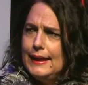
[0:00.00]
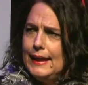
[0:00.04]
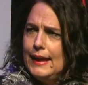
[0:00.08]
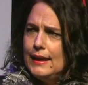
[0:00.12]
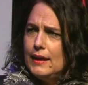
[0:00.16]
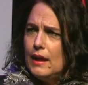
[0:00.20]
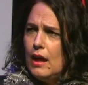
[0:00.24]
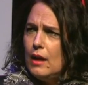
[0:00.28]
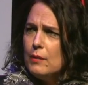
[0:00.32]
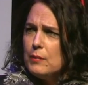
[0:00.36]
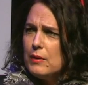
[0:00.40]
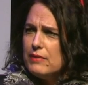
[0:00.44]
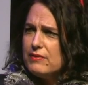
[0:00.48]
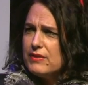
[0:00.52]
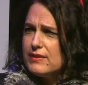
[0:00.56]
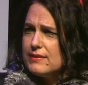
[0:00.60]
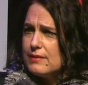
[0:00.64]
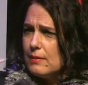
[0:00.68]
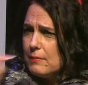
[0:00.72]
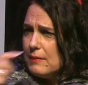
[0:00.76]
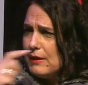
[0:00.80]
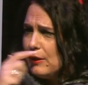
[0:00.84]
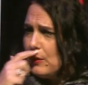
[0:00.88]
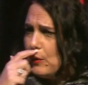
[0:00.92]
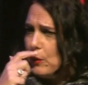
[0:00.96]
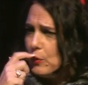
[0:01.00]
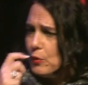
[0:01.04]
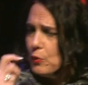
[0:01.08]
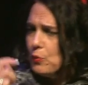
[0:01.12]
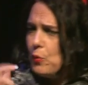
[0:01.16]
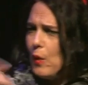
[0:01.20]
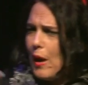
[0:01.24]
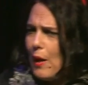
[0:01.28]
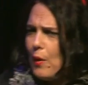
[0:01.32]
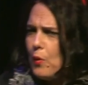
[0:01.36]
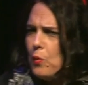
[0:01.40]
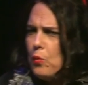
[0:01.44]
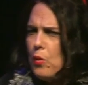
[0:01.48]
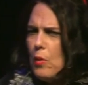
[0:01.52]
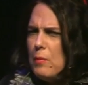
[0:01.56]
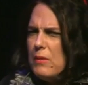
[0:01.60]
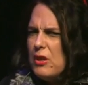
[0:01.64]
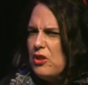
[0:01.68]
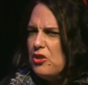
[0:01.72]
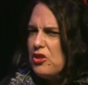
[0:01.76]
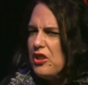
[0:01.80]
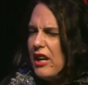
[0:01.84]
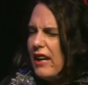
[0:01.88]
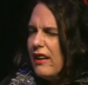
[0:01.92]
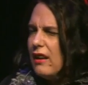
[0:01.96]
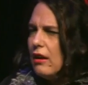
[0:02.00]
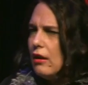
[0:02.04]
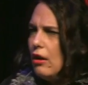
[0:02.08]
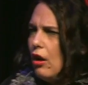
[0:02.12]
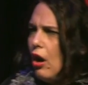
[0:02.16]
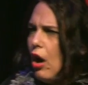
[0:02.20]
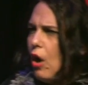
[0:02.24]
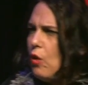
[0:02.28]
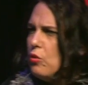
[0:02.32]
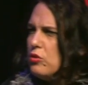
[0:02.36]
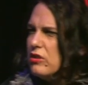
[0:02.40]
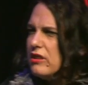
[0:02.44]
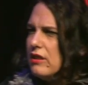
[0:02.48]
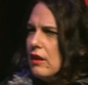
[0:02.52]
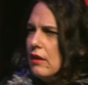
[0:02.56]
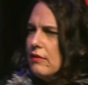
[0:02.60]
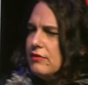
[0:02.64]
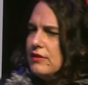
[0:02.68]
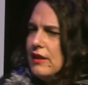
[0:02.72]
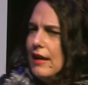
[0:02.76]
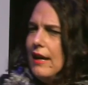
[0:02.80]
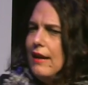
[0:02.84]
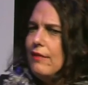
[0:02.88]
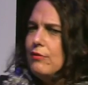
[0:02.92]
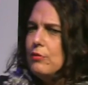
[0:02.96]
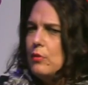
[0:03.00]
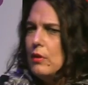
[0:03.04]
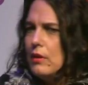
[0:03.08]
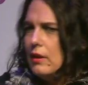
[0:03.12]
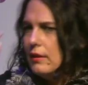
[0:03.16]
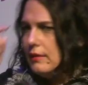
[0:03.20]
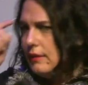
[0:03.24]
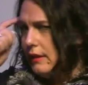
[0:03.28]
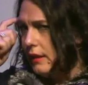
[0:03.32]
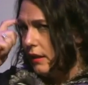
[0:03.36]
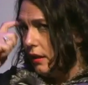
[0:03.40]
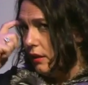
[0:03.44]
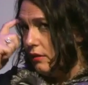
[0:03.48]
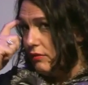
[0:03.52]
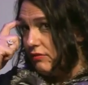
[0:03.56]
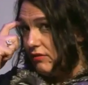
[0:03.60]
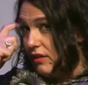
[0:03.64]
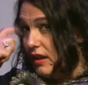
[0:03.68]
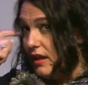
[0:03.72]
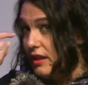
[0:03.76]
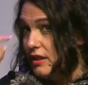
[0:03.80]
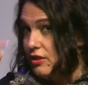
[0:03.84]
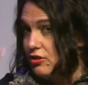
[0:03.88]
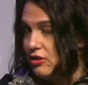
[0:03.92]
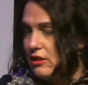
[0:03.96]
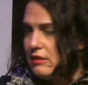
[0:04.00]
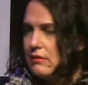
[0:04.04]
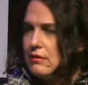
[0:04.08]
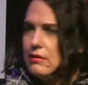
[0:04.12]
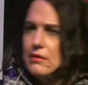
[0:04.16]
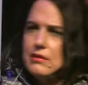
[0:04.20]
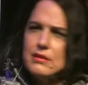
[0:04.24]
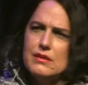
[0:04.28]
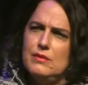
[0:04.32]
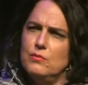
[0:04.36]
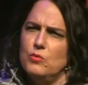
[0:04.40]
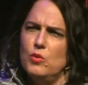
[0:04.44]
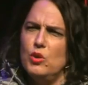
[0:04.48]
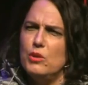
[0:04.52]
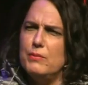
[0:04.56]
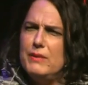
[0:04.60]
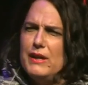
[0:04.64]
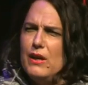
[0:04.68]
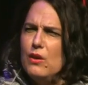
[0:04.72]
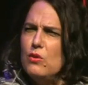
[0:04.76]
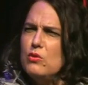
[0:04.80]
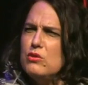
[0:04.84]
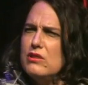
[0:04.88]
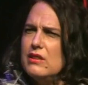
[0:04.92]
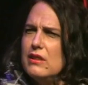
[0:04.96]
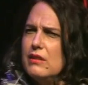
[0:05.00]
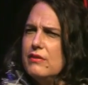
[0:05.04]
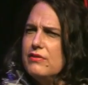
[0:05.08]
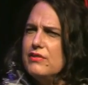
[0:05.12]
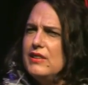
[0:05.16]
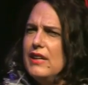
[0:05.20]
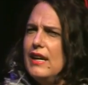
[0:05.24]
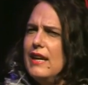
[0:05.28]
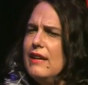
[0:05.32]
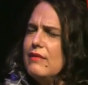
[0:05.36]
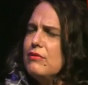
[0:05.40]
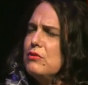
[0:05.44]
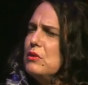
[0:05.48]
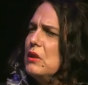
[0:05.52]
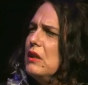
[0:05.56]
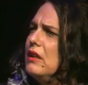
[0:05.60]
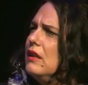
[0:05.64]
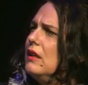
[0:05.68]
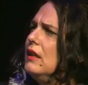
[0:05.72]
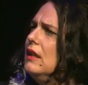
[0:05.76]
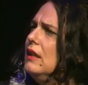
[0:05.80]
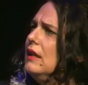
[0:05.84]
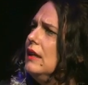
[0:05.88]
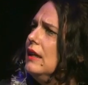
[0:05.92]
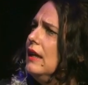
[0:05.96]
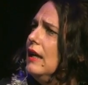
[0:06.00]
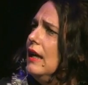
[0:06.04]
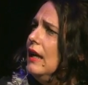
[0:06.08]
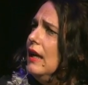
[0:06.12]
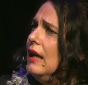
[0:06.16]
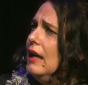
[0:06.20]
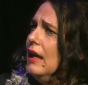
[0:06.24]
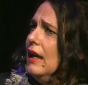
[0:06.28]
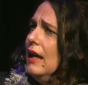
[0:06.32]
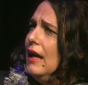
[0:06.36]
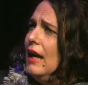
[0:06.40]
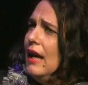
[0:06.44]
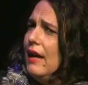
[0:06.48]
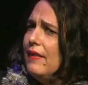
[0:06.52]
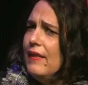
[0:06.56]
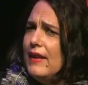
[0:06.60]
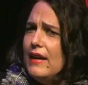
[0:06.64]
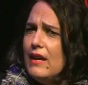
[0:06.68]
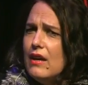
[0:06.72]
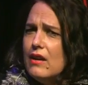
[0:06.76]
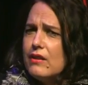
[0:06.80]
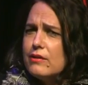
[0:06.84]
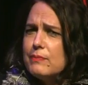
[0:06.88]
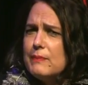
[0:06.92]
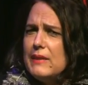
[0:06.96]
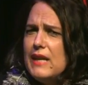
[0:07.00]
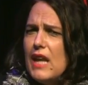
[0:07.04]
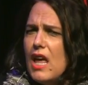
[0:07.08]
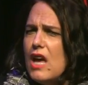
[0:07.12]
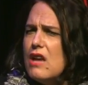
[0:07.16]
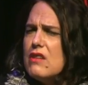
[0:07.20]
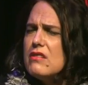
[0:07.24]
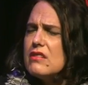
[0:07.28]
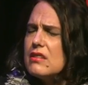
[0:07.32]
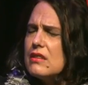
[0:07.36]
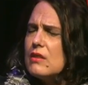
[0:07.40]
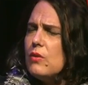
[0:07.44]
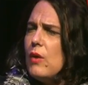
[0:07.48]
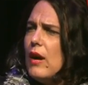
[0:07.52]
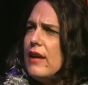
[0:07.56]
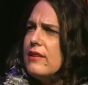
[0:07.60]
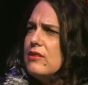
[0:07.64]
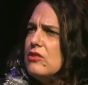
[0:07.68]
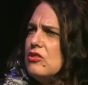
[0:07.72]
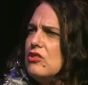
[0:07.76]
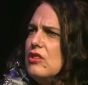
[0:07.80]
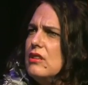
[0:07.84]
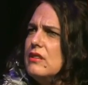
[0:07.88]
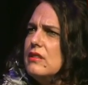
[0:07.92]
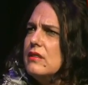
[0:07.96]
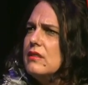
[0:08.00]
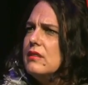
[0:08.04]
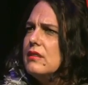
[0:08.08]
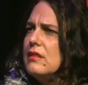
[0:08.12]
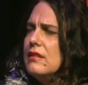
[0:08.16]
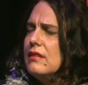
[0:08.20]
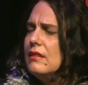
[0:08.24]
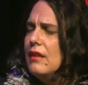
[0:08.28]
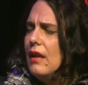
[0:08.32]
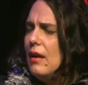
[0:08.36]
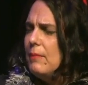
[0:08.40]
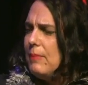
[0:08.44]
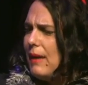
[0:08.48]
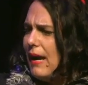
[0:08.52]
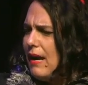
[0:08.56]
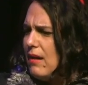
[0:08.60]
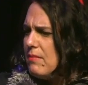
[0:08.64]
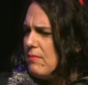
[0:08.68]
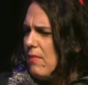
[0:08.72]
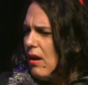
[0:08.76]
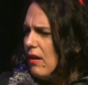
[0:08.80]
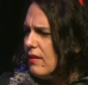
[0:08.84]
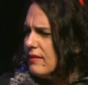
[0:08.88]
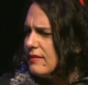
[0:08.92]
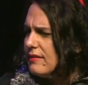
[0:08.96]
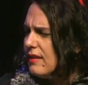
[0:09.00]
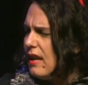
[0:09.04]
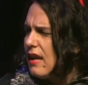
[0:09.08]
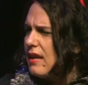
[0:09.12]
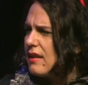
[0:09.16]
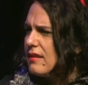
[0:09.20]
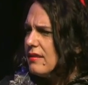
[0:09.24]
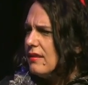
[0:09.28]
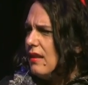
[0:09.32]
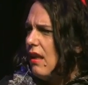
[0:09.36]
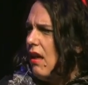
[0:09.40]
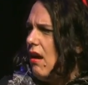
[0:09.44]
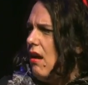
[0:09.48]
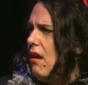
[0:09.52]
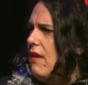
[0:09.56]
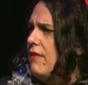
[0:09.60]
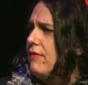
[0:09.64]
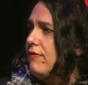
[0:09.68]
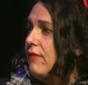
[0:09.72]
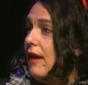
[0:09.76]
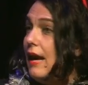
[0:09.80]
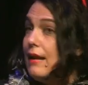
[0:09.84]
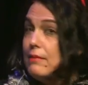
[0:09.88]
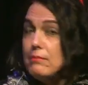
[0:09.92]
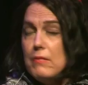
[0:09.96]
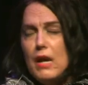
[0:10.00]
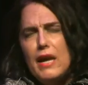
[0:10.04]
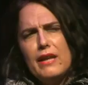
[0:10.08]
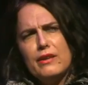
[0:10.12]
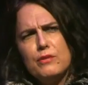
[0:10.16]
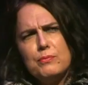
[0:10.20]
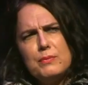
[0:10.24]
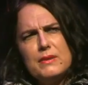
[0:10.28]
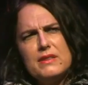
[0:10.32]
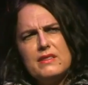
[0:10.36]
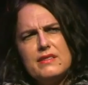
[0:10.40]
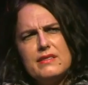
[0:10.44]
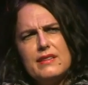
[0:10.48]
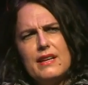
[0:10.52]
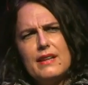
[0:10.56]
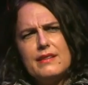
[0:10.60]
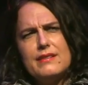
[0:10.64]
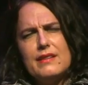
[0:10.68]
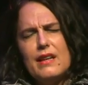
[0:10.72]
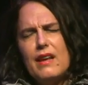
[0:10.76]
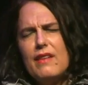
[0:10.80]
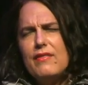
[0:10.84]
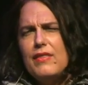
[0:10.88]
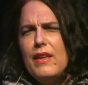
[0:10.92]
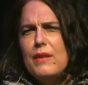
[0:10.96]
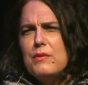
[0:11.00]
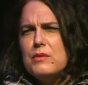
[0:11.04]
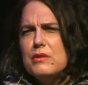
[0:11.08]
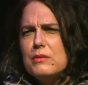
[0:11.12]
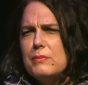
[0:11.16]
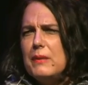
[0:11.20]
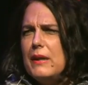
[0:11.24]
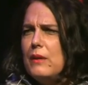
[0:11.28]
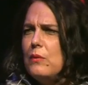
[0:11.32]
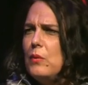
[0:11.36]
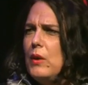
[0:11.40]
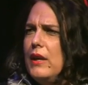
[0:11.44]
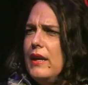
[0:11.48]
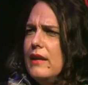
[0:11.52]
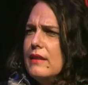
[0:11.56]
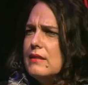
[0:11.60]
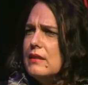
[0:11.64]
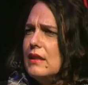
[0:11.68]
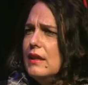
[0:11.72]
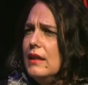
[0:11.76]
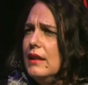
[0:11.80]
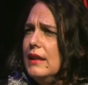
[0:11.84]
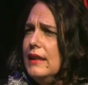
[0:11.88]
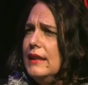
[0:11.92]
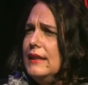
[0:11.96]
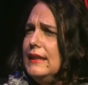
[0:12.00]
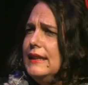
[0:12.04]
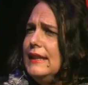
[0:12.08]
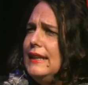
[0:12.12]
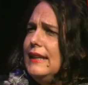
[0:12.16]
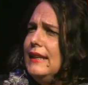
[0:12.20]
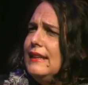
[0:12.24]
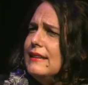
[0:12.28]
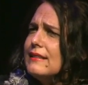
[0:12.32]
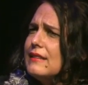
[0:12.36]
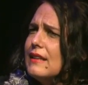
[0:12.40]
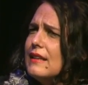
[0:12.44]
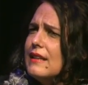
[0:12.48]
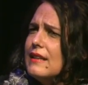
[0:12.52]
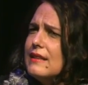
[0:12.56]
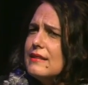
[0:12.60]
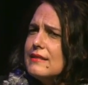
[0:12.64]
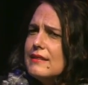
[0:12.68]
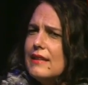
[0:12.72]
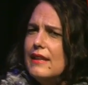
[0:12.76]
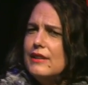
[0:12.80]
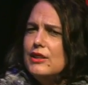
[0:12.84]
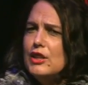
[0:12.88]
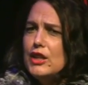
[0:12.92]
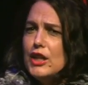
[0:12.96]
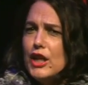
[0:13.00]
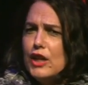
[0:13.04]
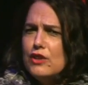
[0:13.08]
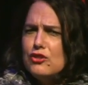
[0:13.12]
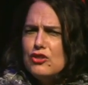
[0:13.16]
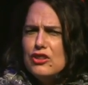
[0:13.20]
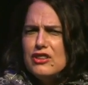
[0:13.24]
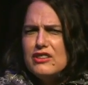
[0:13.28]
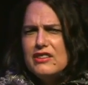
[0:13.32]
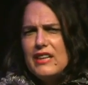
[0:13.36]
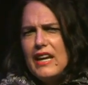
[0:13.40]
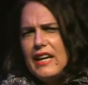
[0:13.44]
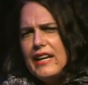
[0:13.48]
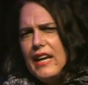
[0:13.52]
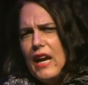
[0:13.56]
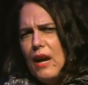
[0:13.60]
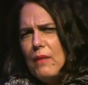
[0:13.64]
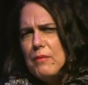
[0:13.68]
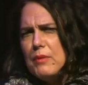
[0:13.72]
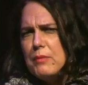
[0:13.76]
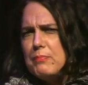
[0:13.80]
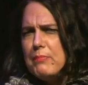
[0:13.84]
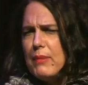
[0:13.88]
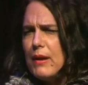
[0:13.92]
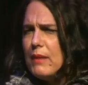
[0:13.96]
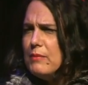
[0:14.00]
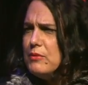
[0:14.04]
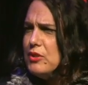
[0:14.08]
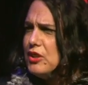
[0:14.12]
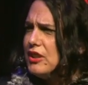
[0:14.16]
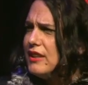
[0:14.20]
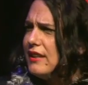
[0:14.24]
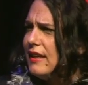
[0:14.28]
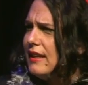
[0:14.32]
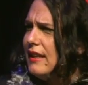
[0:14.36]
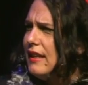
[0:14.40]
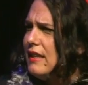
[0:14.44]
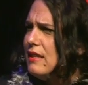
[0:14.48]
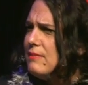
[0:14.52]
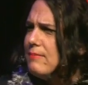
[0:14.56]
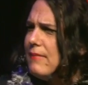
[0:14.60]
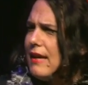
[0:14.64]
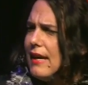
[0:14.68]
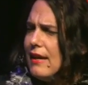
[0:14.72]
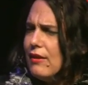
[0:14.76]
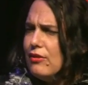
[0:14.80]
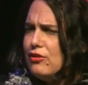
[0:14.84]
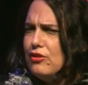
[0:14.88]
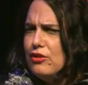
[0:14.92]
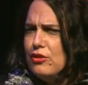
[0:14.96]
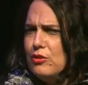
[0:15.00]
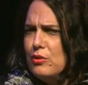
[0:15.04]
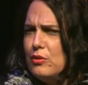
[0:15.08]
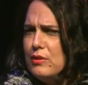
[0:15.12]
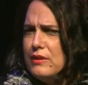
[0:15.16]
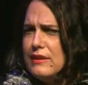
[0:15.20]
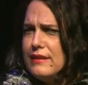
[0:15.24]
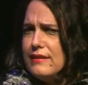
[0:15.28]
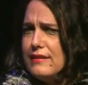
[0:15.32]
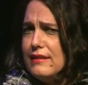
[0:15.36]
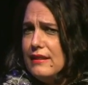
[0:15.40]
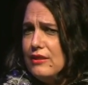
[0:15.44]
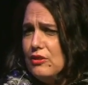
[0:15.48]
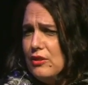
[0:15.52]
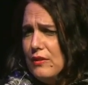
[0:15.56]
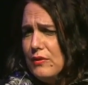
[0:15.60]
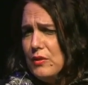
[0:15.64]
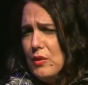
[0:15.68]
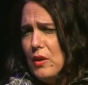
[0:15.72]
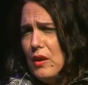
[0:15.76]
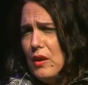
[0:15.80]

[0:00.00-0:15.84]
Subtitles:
And I went for something called a well woman check. I got old enough to have one. I didn't go for ages because I didn't want to be old enough to have one. And they asked me loads of questions about my sex life and my husband's sex life. That was a bit weird. So they said, you know, do you take it up the bum? Do you take it in the mouth? Do you do all these things? You have to